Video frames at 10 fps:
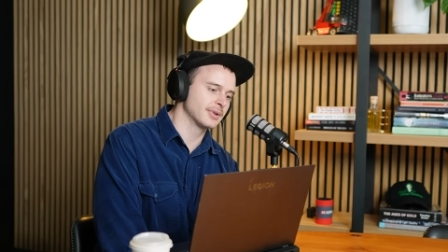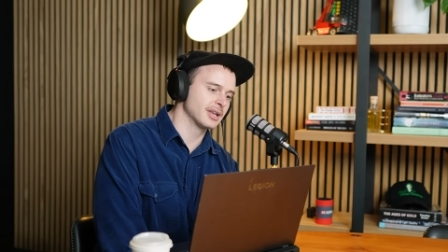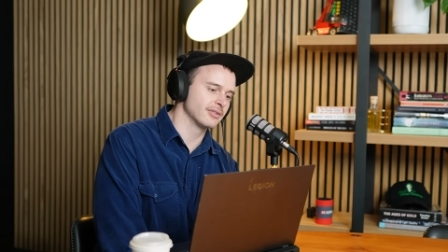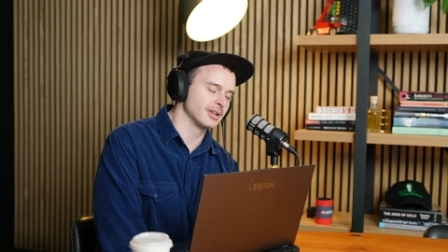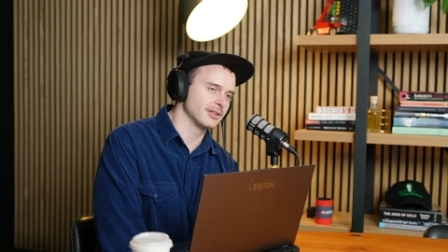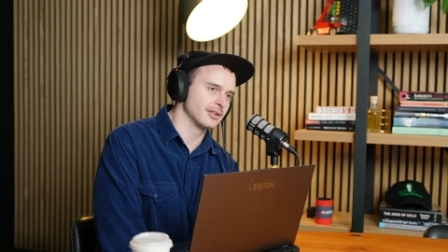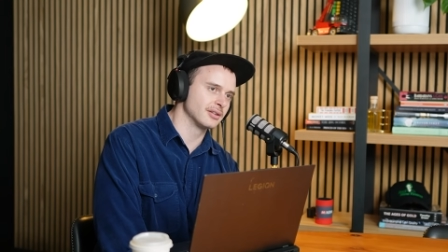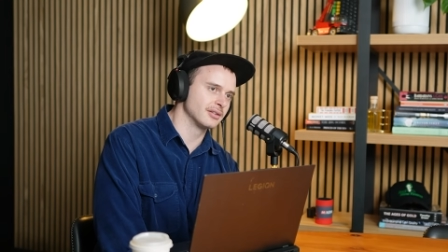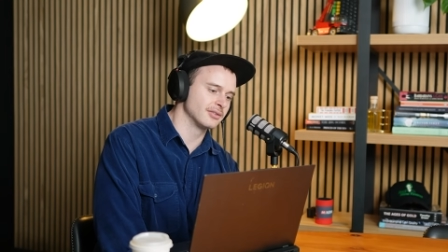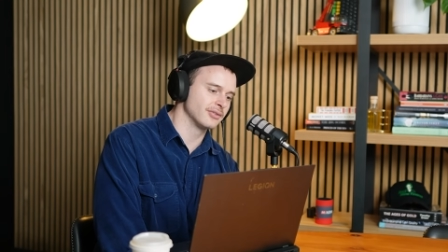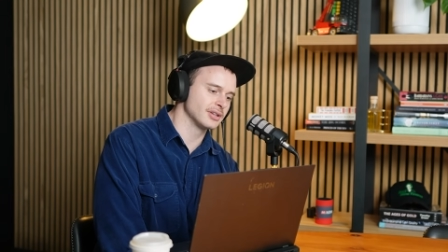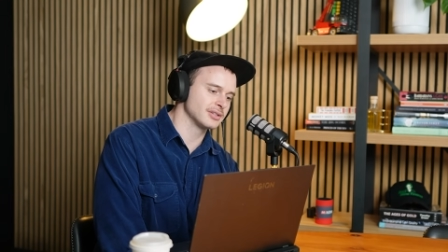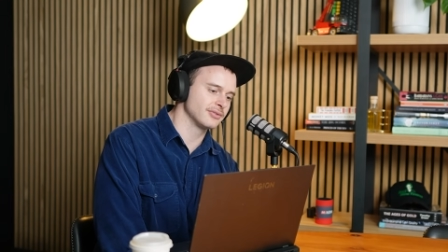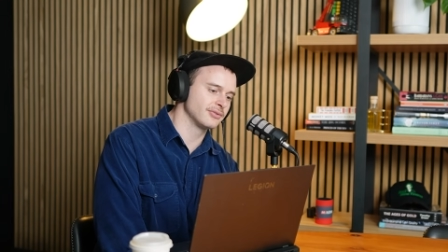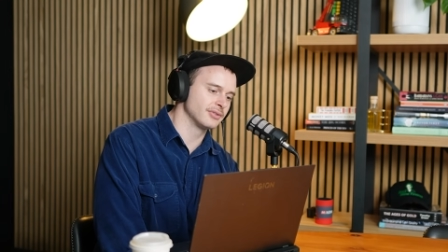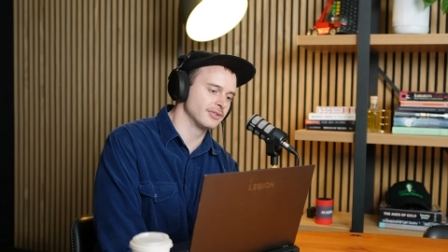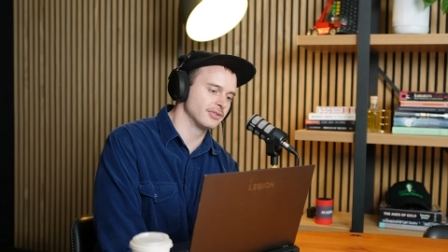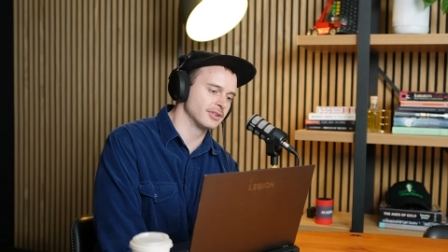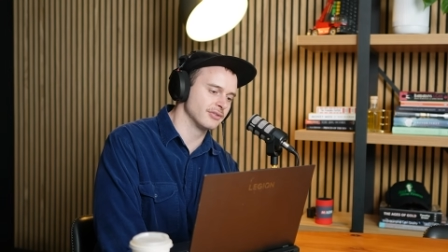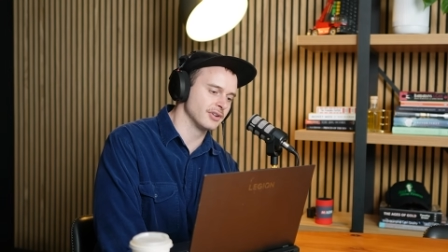given it the
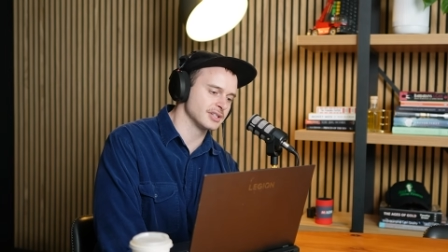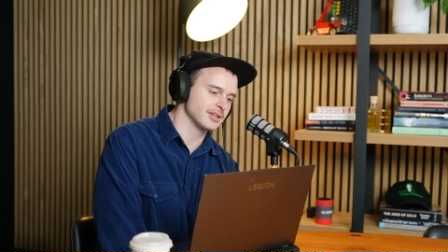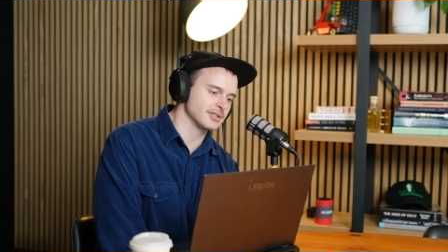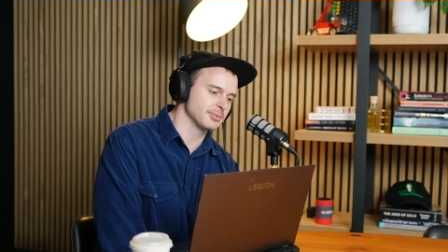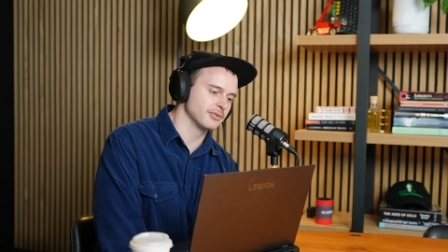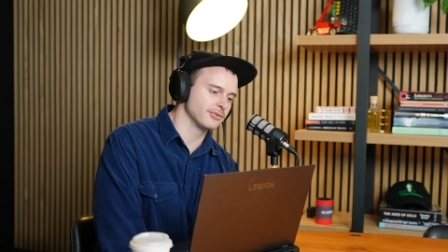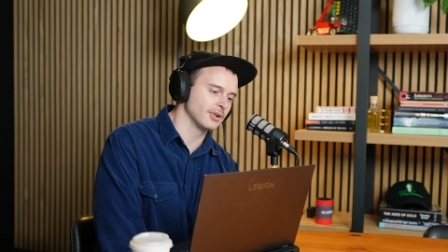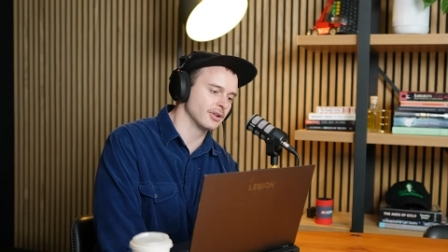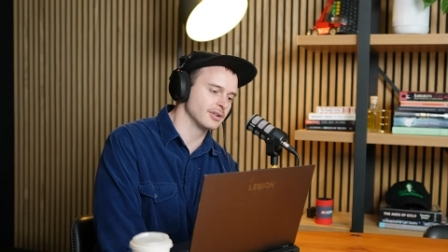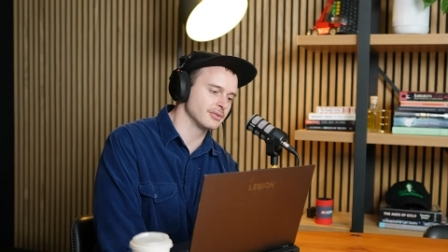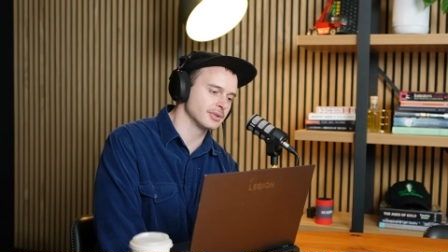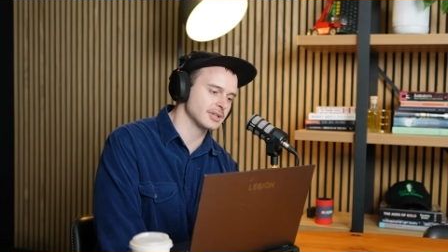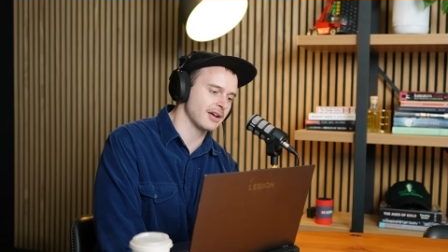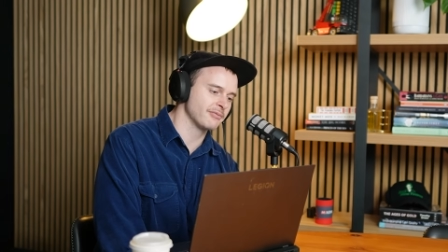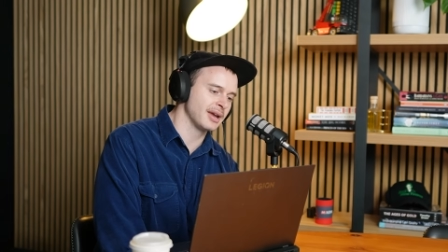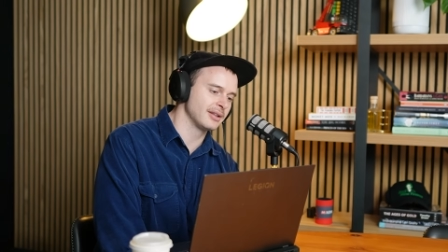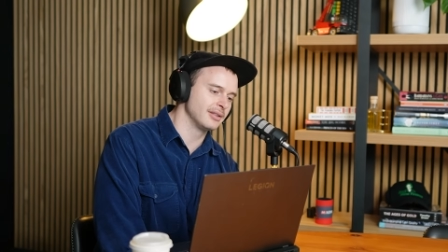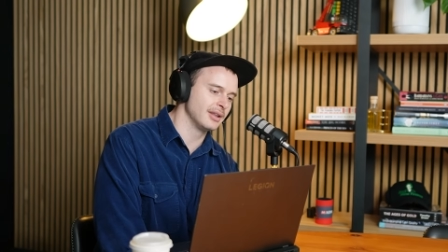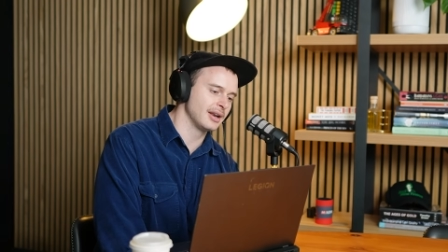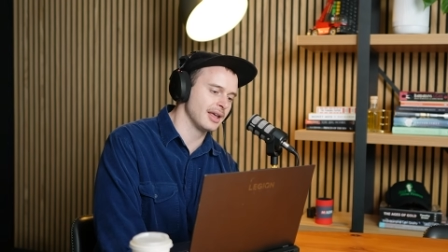diversity of its portfolio to have met
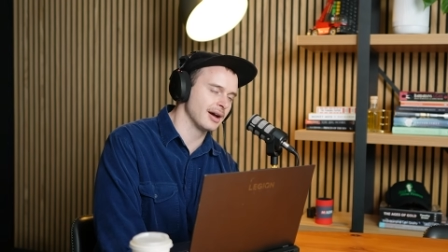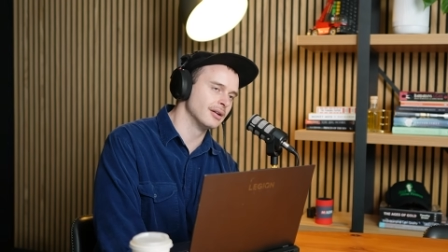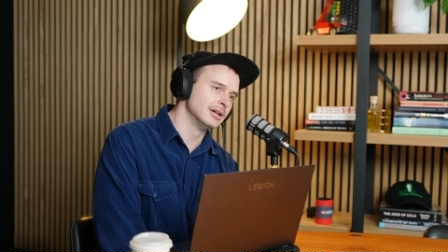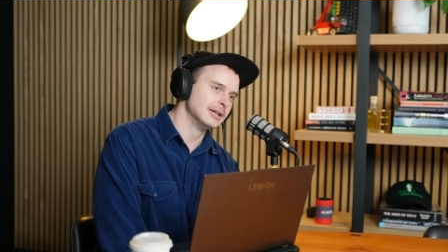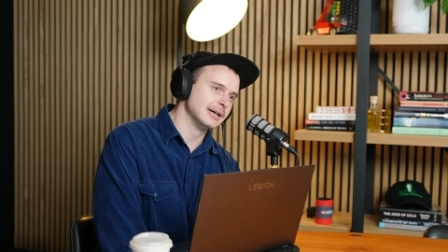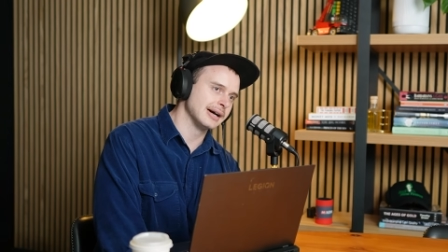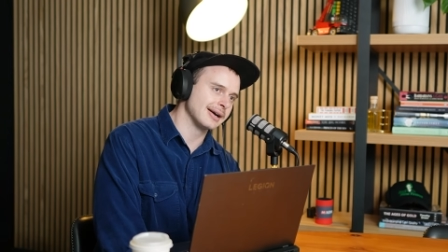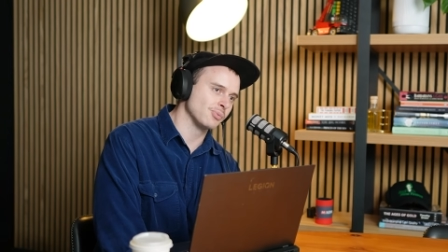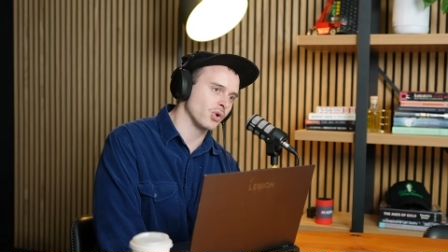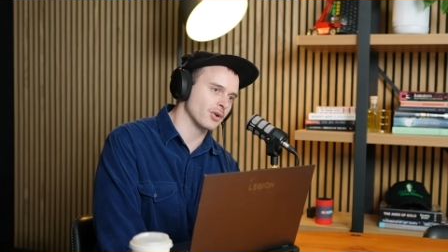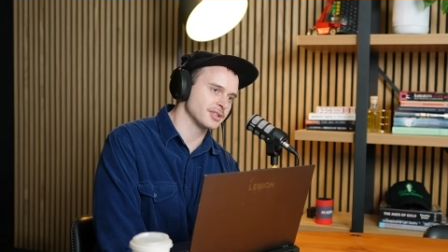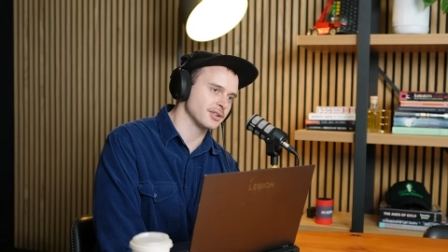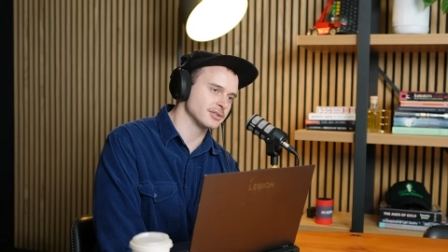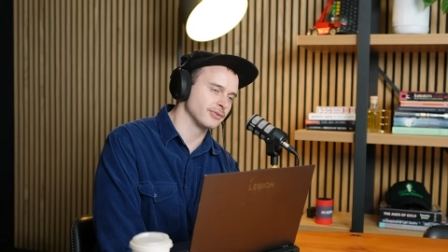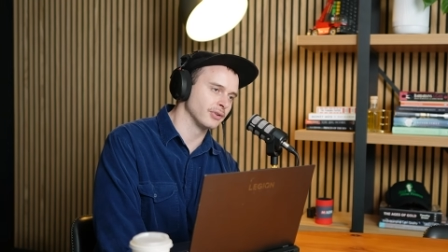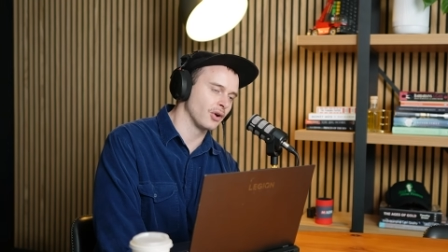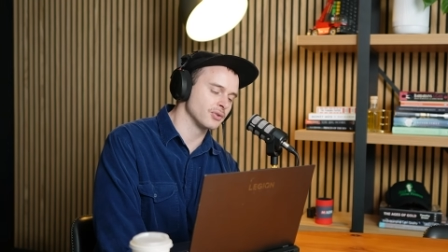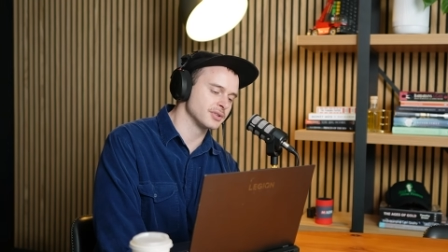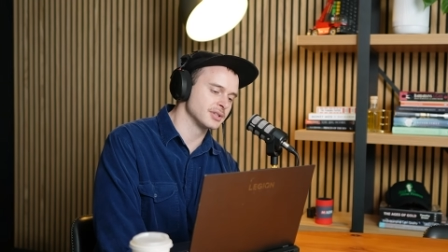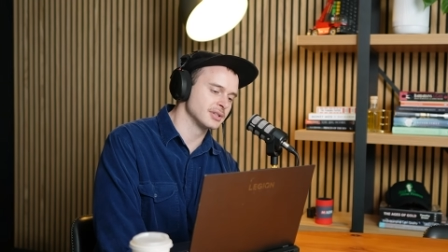in there now, warrants those
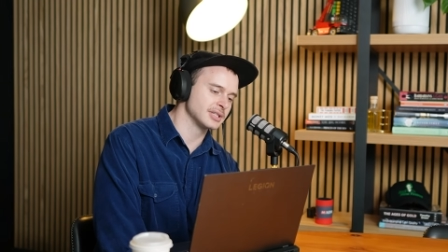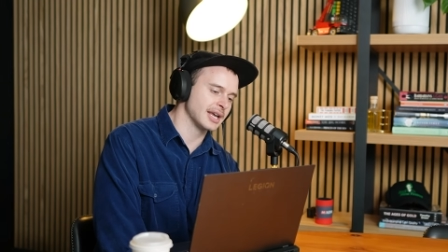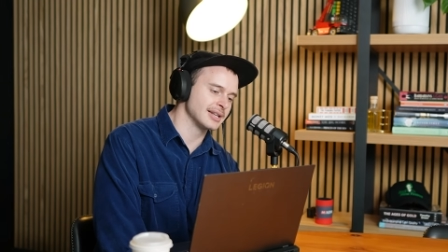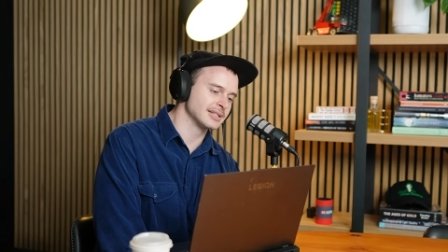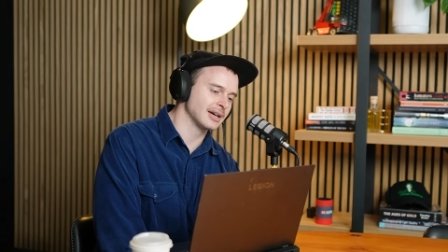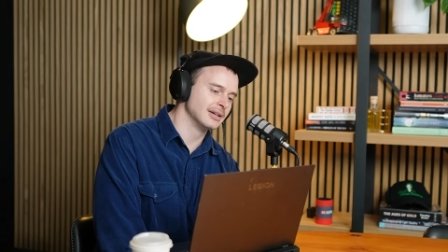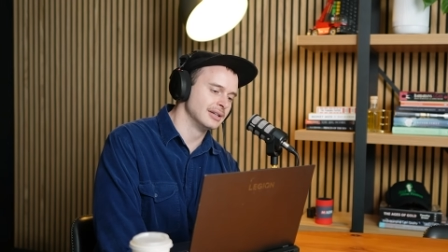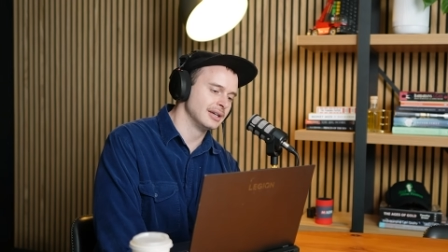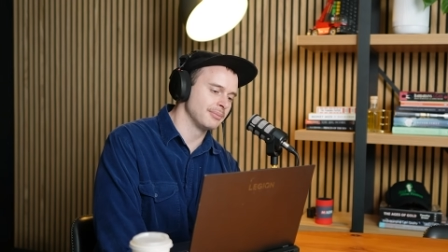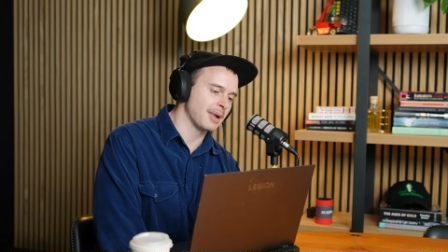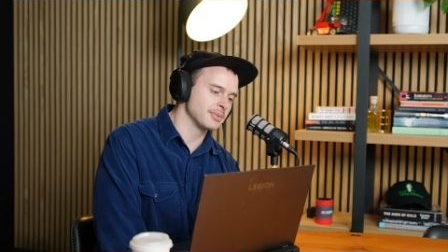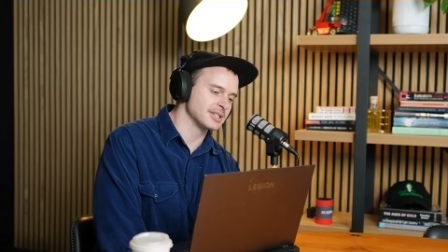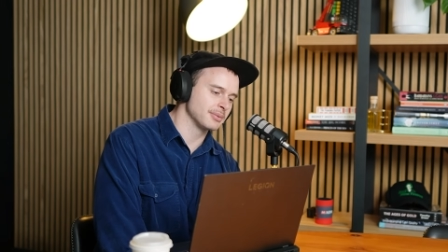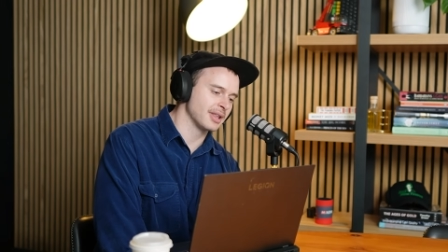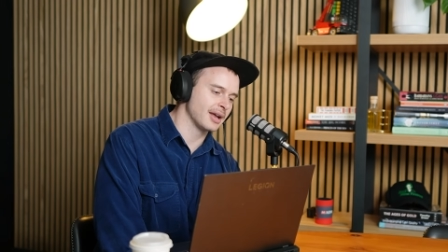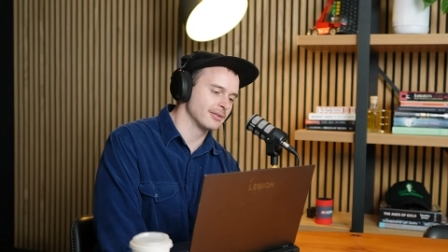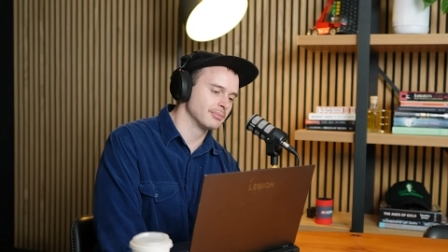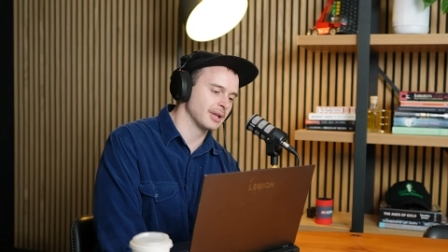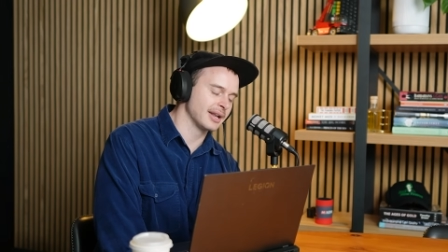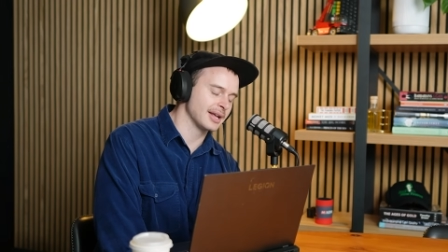flows to enter, and maybe some of that
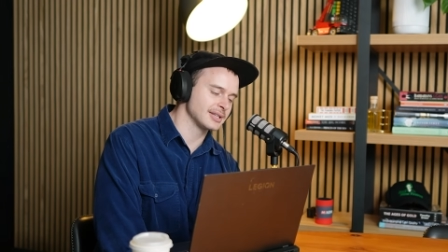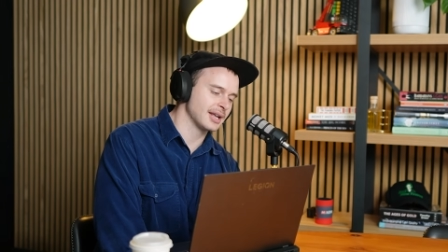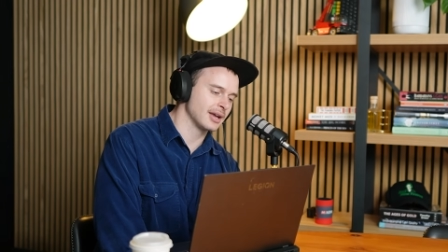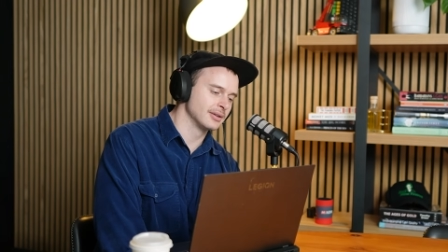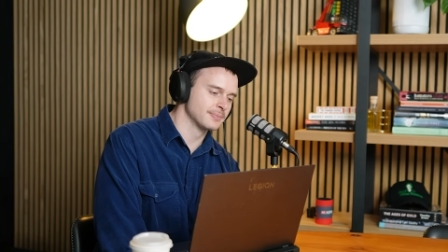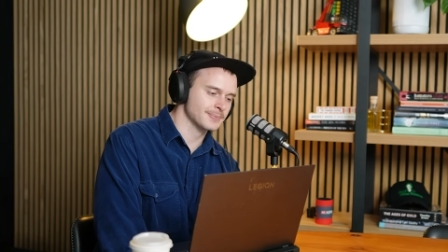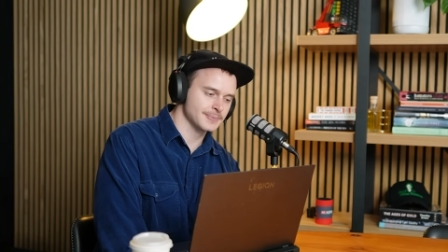played out today.